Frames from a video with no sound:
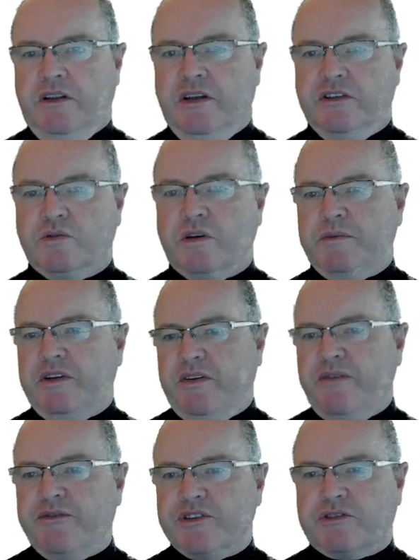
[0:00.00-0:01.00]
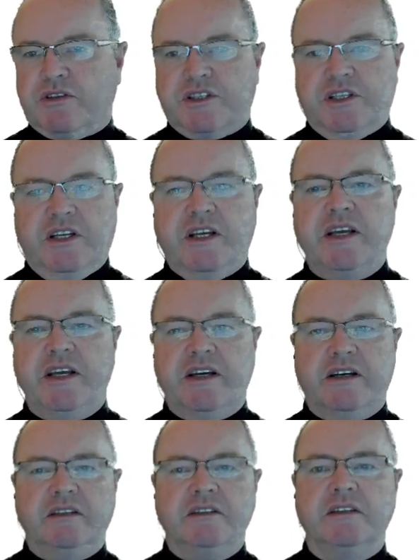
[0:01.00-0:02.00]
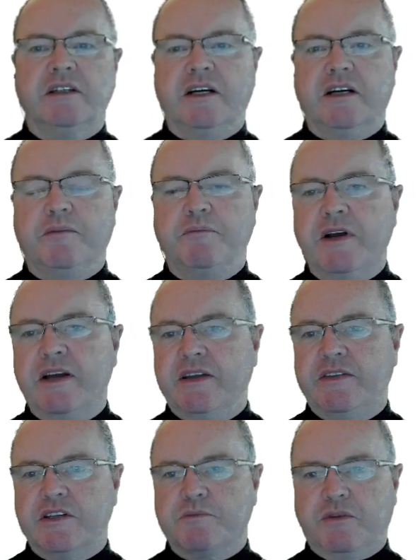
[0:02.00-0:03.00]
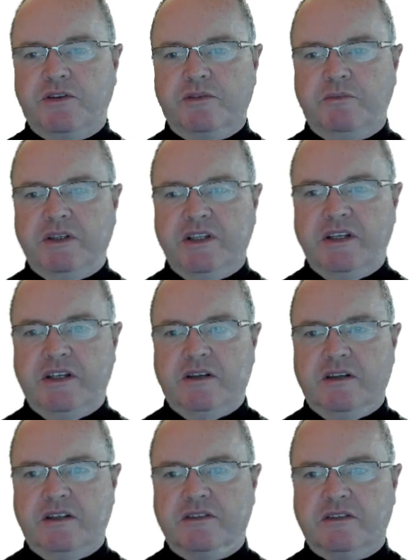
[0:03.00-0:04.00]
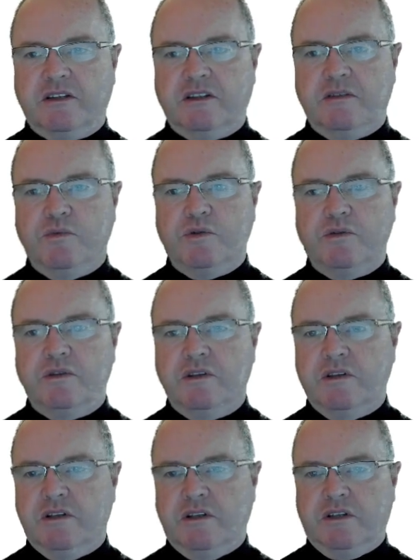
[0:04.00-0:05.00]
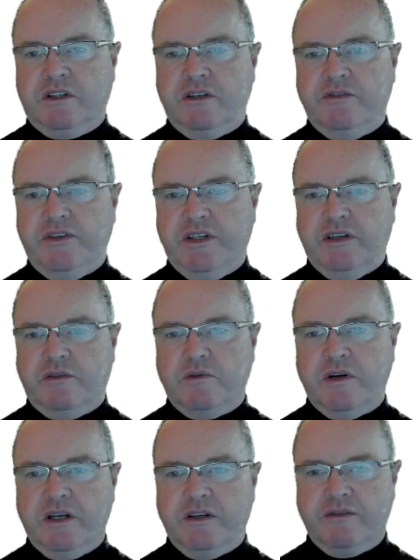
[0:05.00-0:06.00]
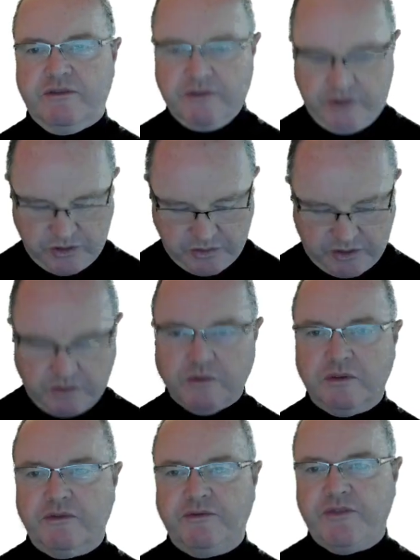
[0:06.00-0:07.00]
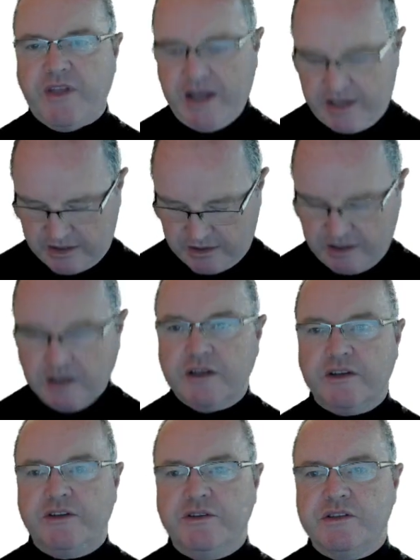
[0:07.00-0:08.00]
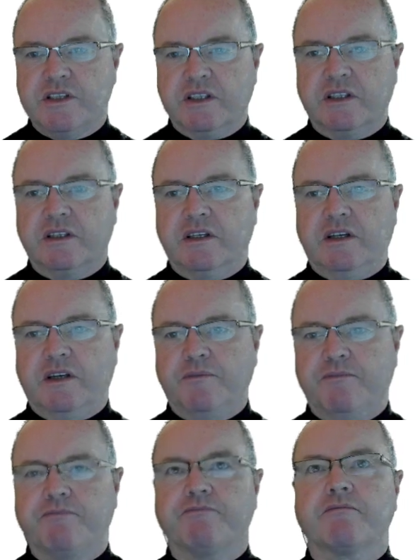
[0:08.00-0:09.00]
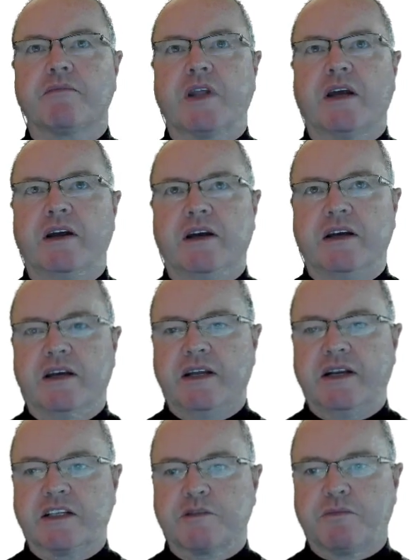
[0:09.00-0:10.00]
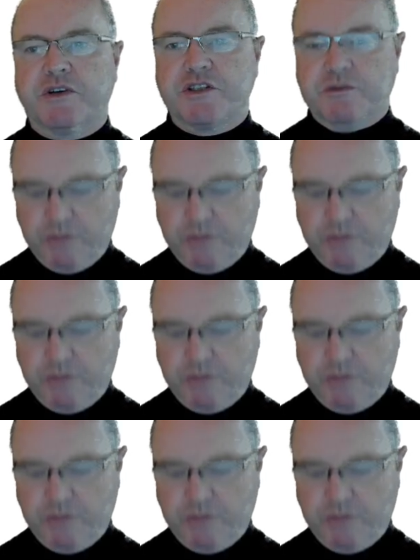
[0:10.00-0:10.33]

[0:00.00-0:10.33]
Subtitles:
It's quite a bit of infrastructure here, and there's possibly a slightly more convenient way of doing all of that using an expression